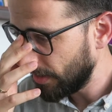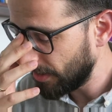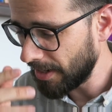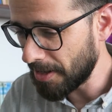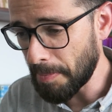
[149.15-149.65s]

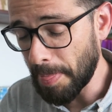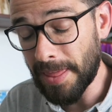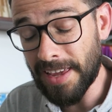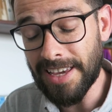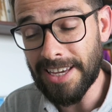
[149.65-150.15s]

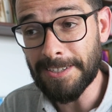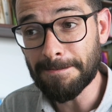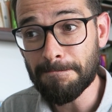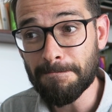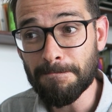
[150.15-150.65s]

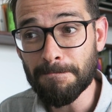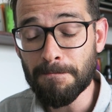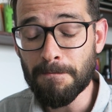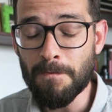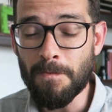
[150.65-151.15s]
And
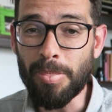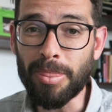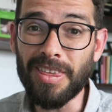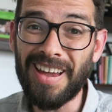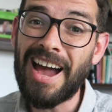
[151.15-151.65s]

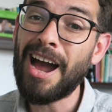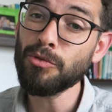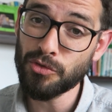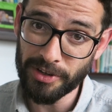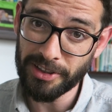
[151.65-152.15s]
I
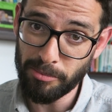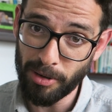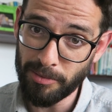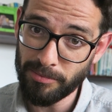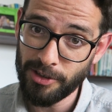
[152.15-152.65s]
was really
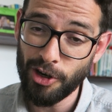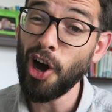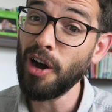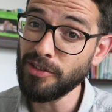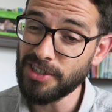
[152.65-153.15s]
bummed,
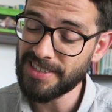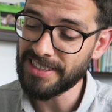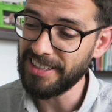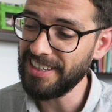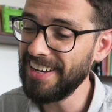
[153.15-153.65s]
obviously.